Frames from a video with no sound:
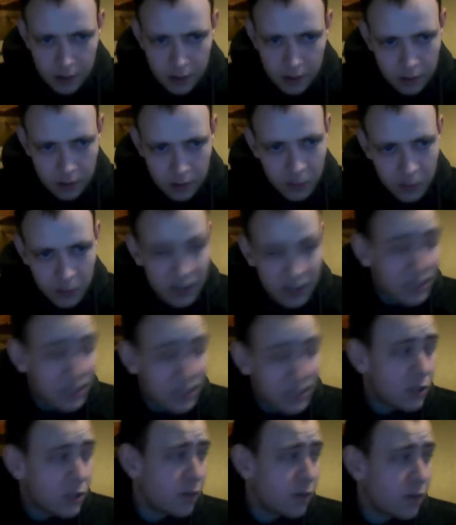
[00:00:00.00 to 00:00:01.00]
When you listen
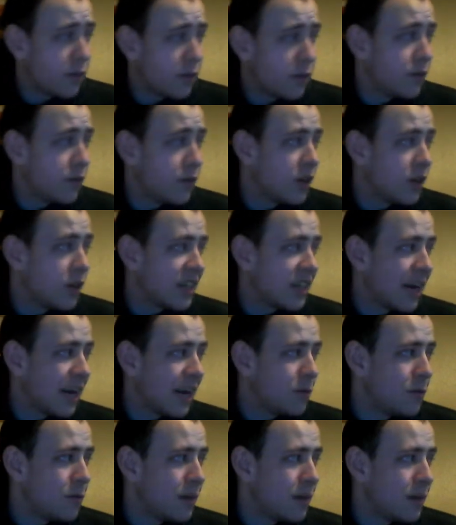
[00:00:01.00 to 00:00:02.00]
to it for the first time,
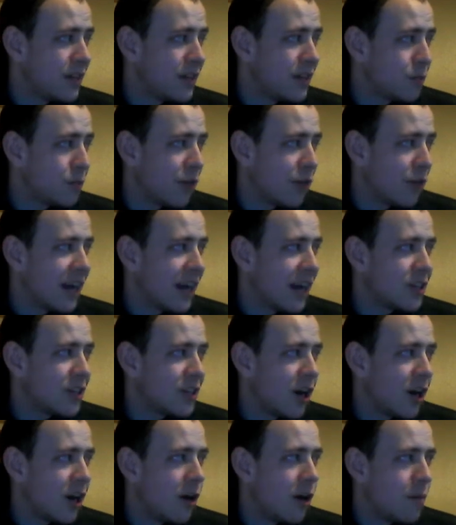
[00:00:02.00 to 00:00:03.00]
you'll be surprised at
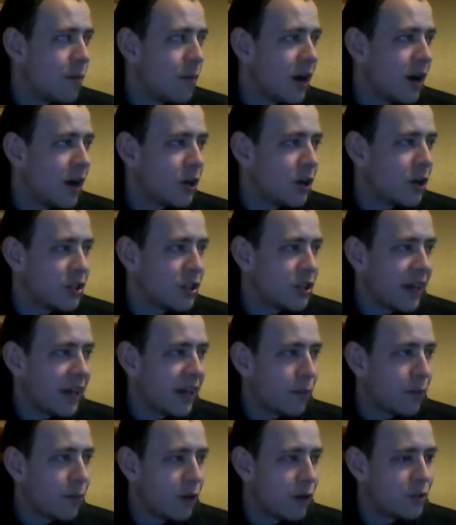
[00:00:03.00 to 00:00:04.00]
how Mert Kozolek
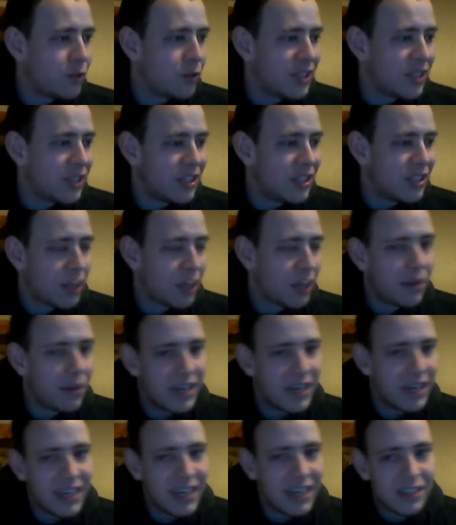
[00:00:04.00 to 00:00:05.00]
pronounces
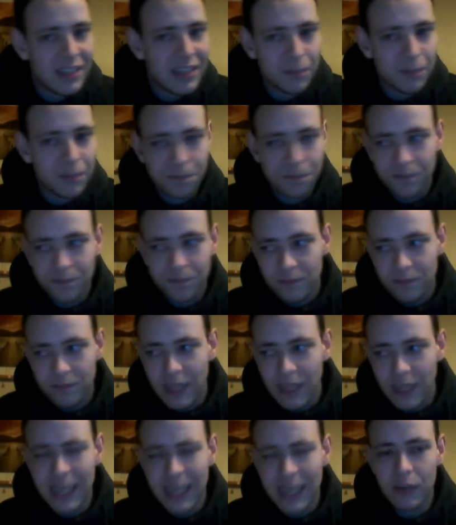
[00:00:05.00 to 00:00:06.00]
Japanese.
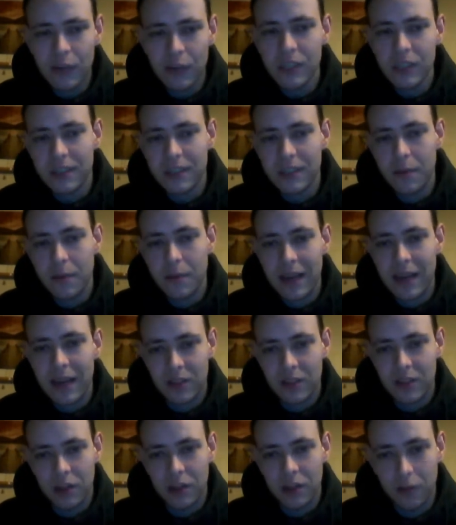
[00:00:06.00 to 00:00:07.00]
He does it to make the
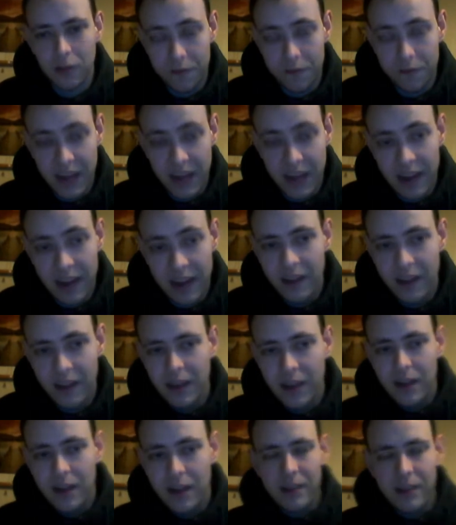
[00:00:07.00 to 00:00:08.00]
song fit.
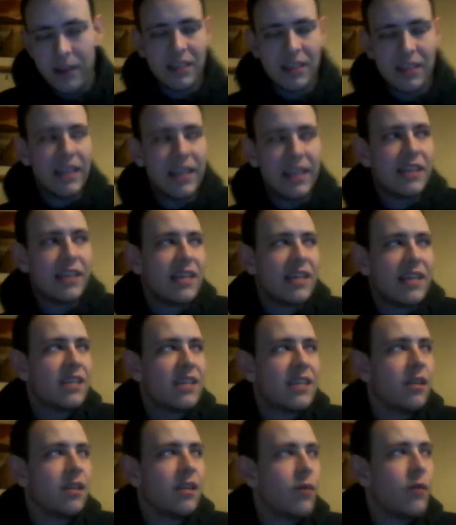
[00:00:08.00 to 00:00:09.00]
You see, he says
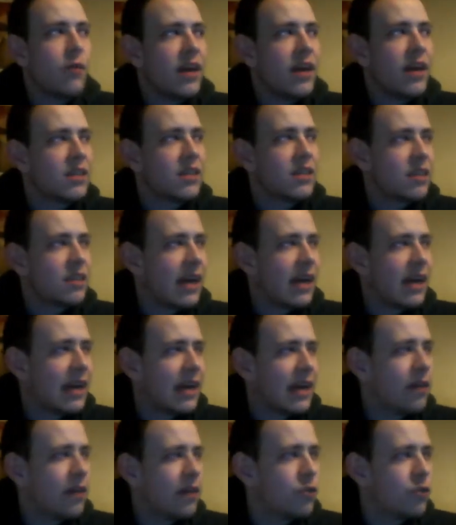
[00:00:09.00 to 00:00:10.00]
the lyrics, I
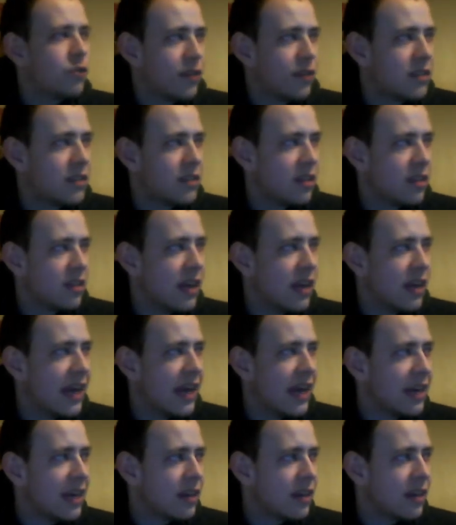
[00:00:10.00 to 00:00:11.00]
cannot translate
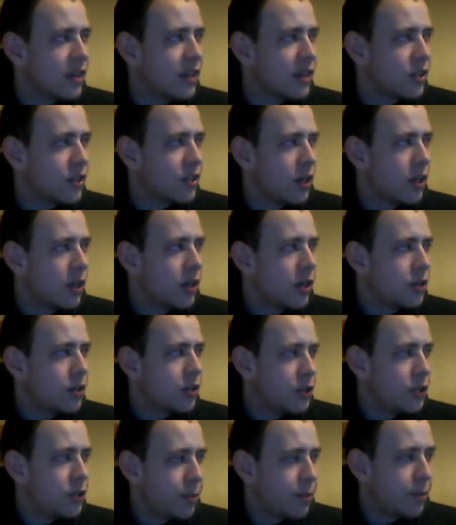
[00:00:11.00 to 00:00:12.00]
English
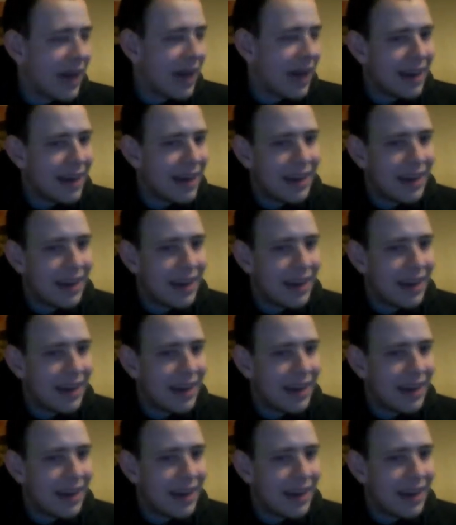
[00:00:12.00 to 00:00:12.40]
to Japan